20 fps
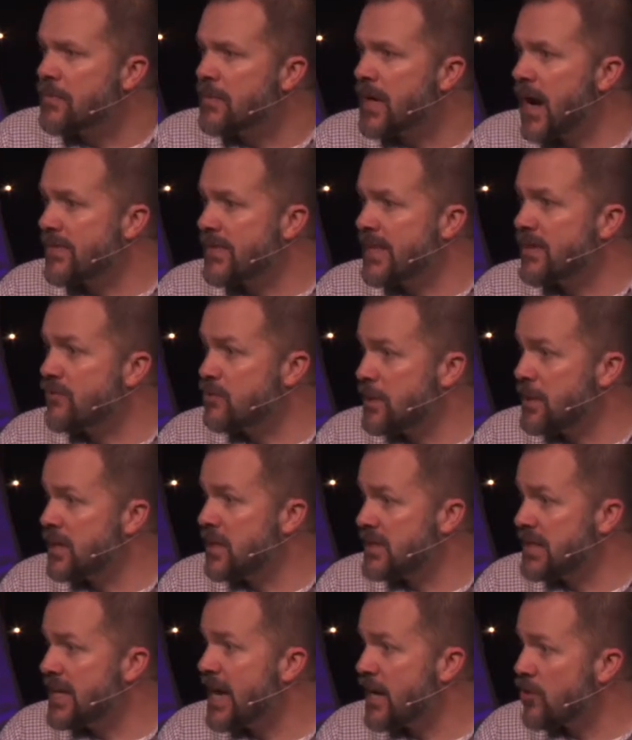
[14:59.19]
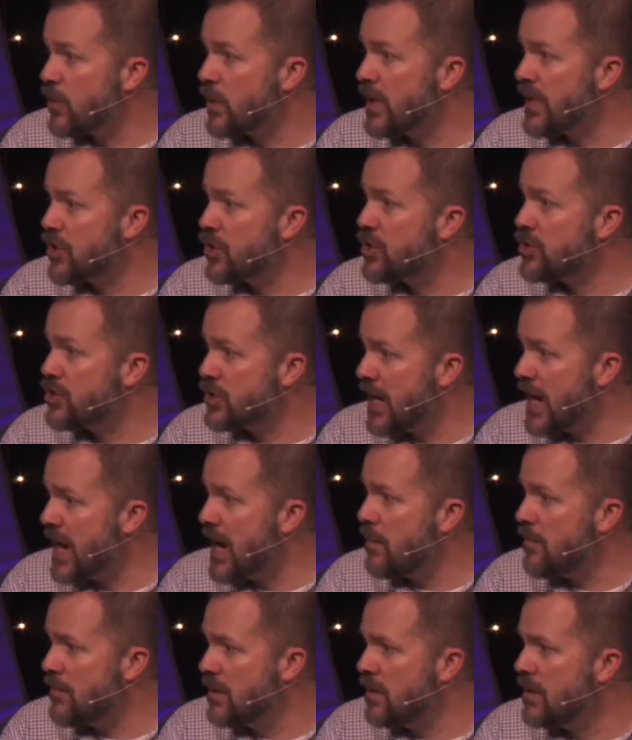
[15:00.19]
I think it was because he had a really good
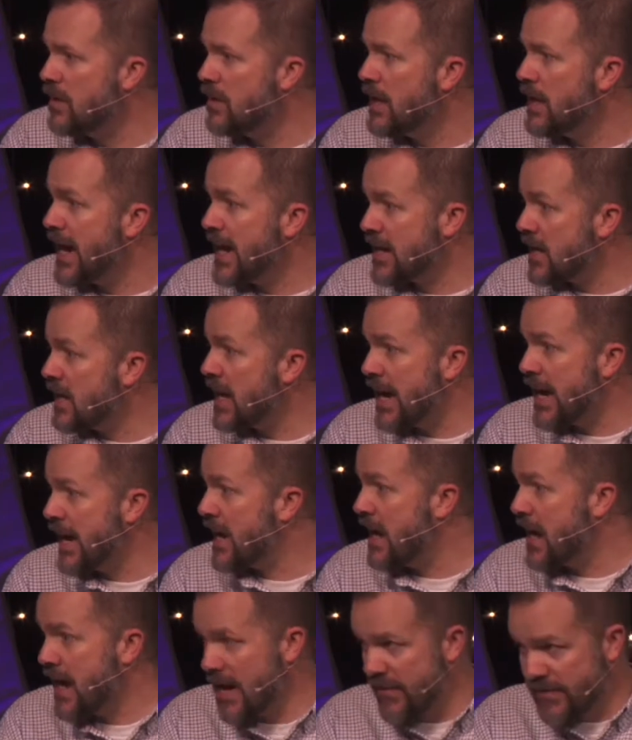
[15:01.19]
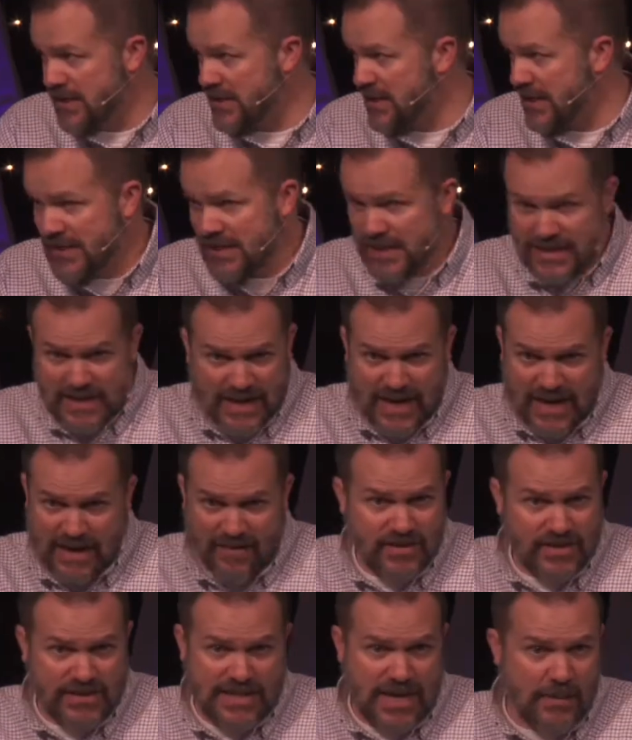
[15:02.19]
job. Hanani obviously didn't
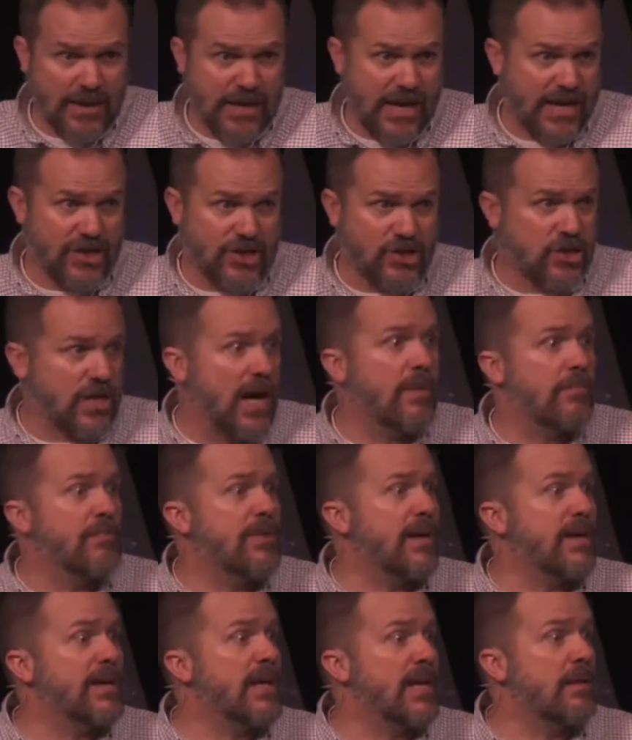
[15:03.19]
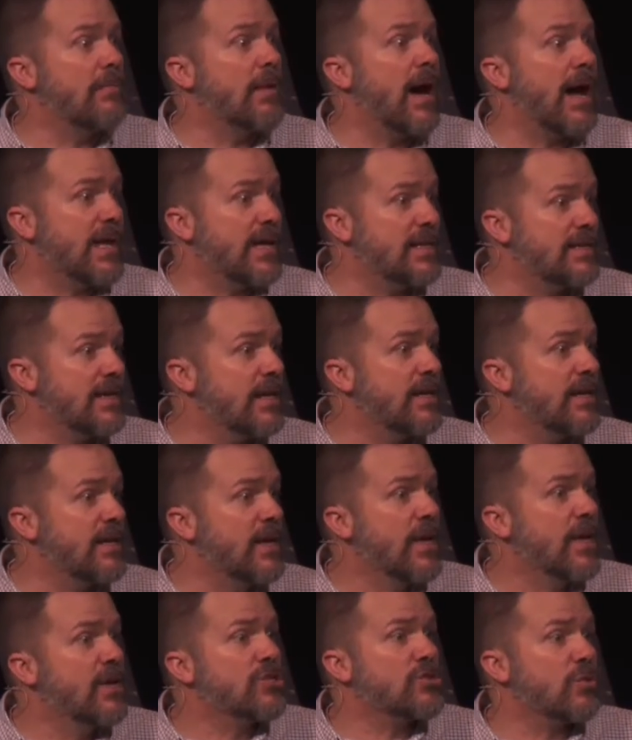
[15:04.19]
have the same kind of job that Nehemiah did,
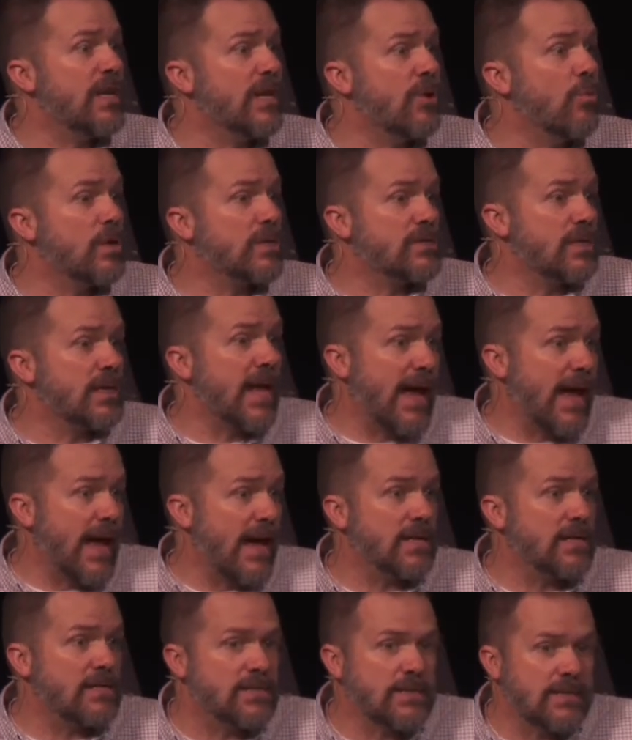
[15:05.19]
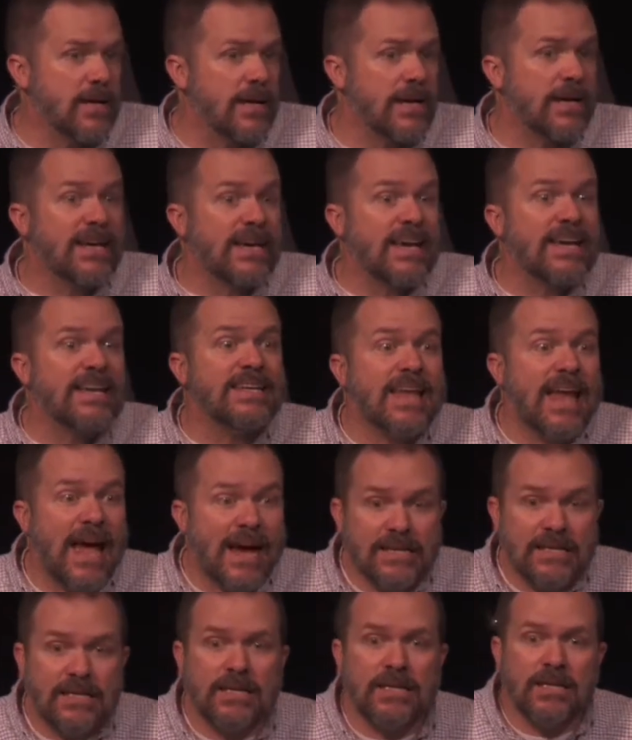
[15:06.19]
so he wasn't as
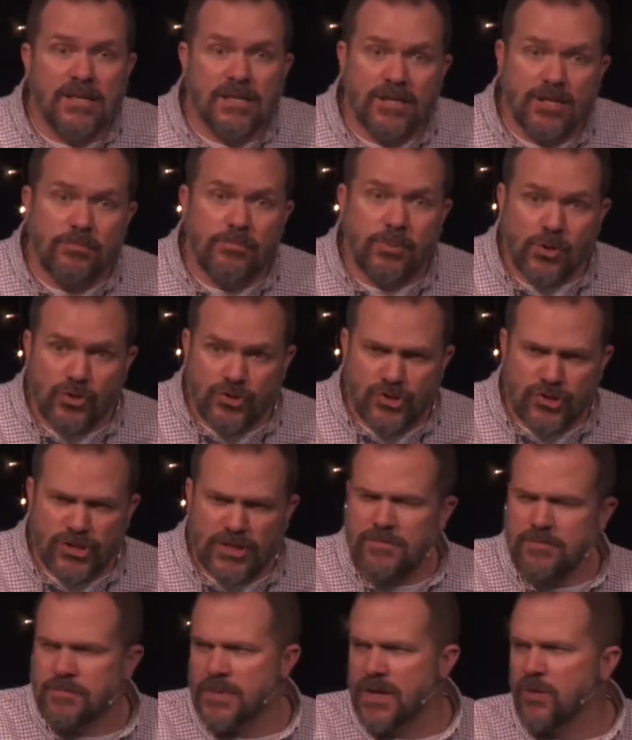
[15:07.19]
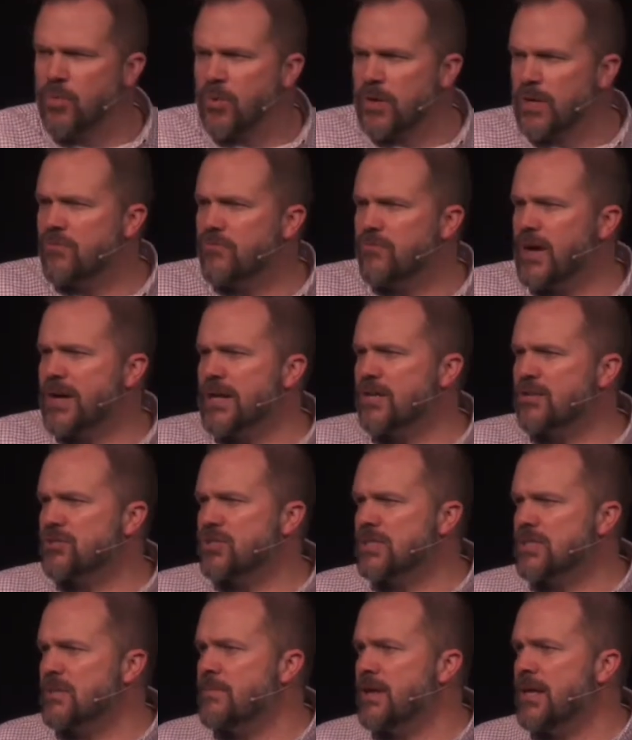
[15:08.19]
connected to Persia, we're going to find out in
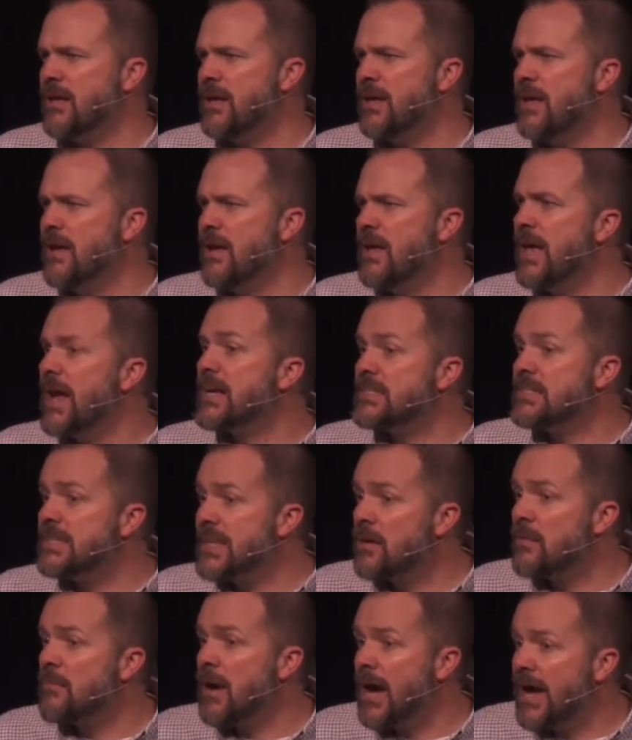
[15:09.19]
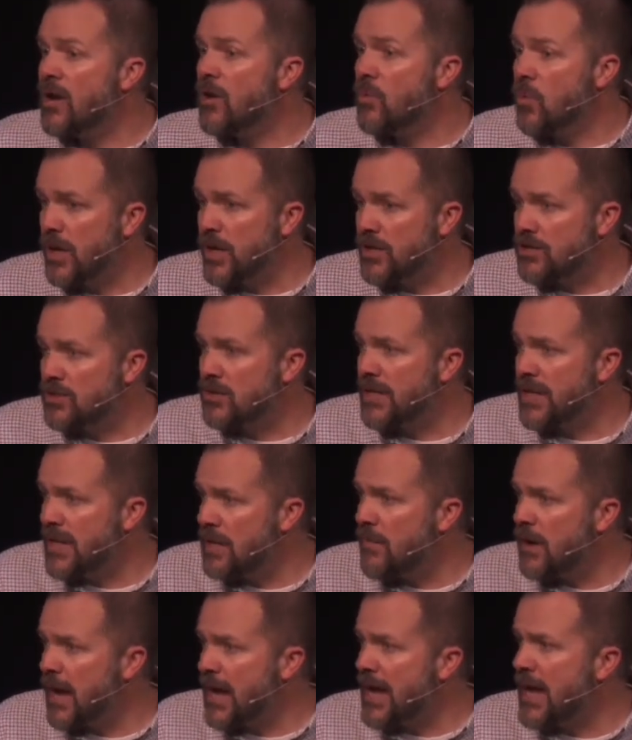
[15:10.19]
just a minute, as Nehemiah was. So
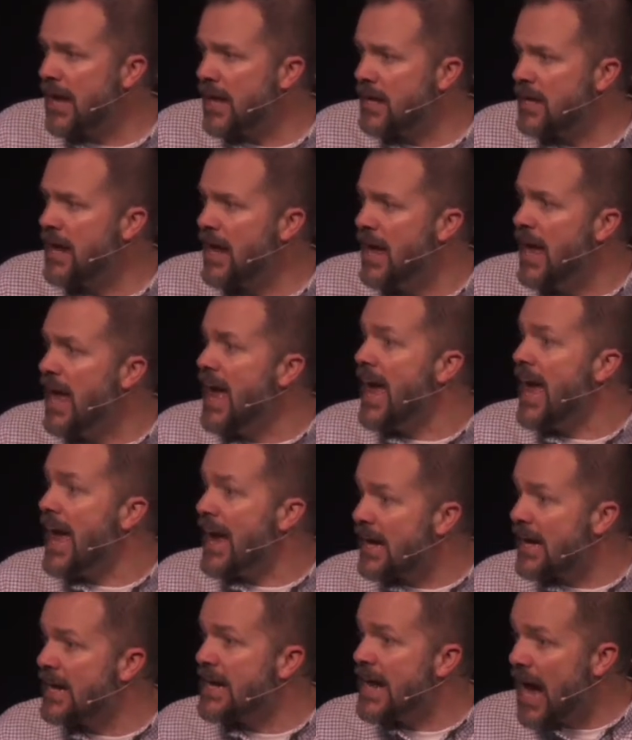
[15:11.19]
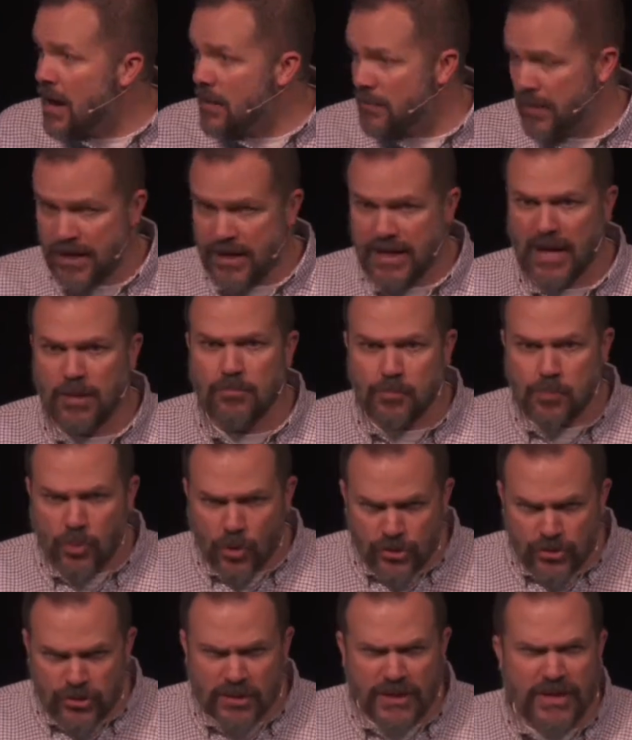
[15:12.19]
Nehemiah had an economic, a
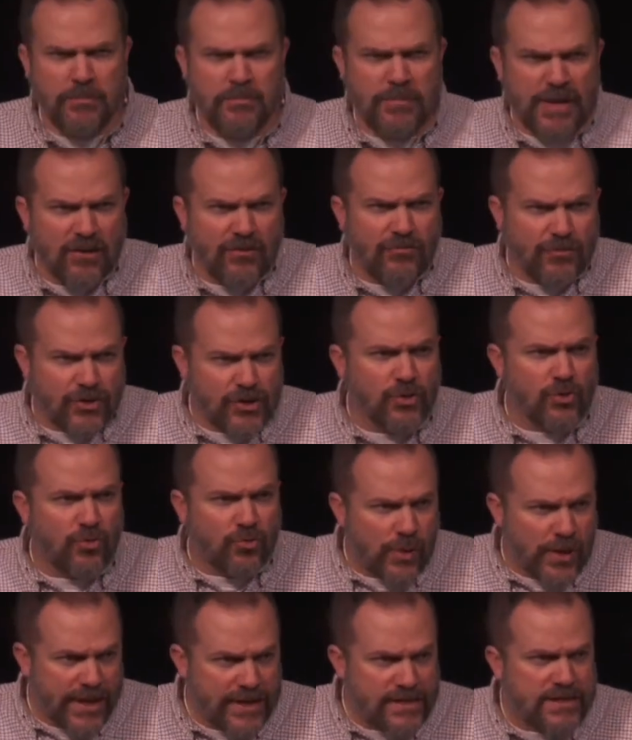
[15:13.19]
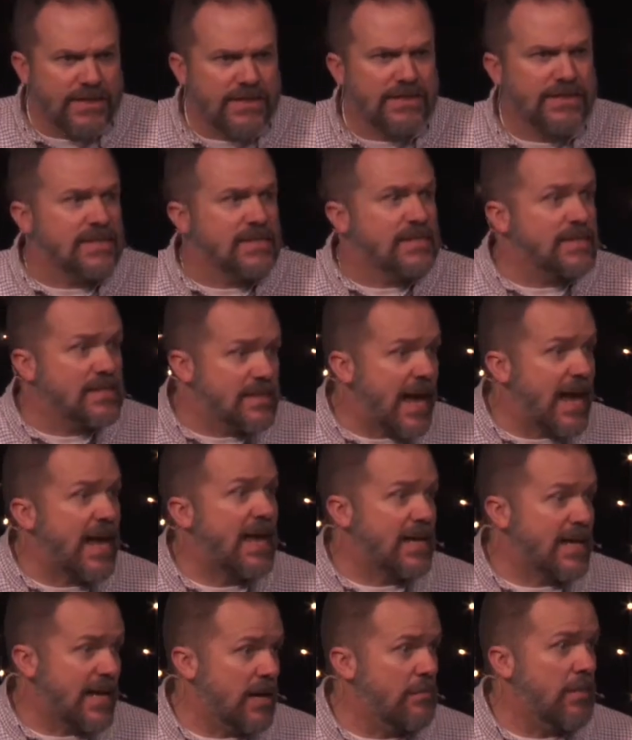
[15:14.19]
personally beneficial reason to stay
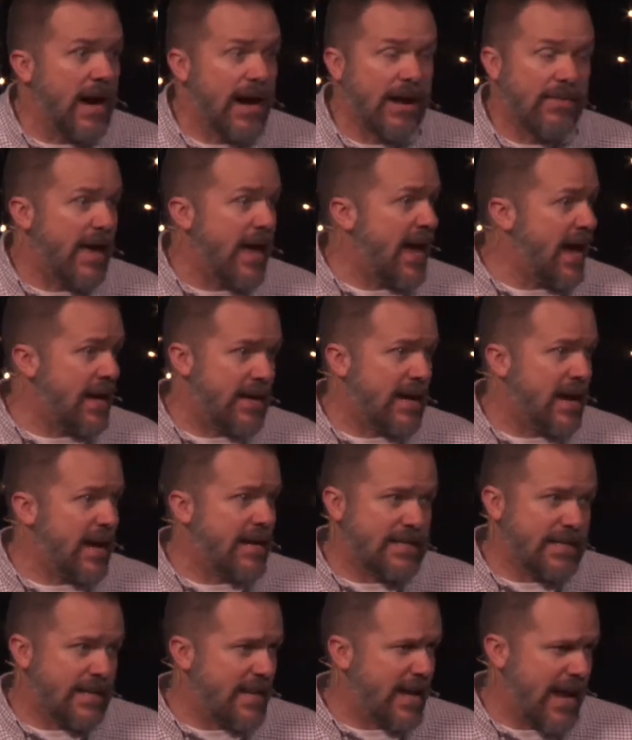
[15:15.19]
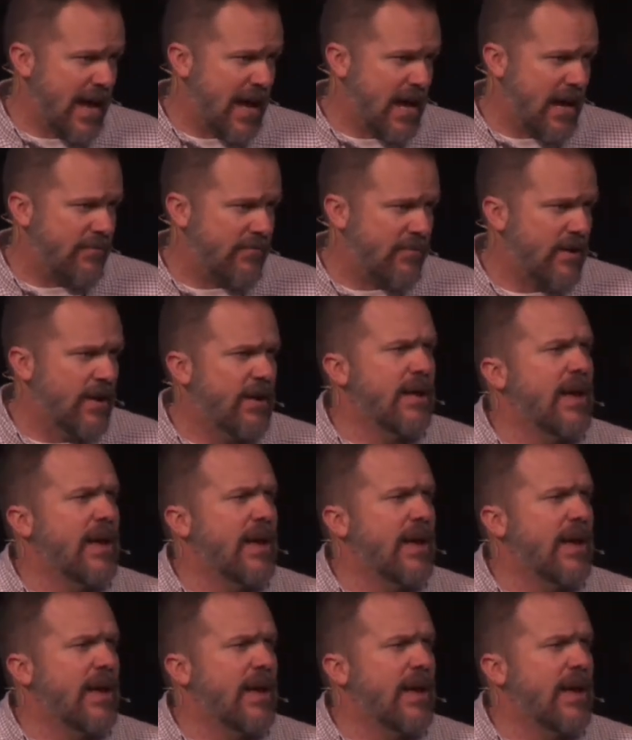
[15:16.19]
in Nehemiah that Hanani didn't have.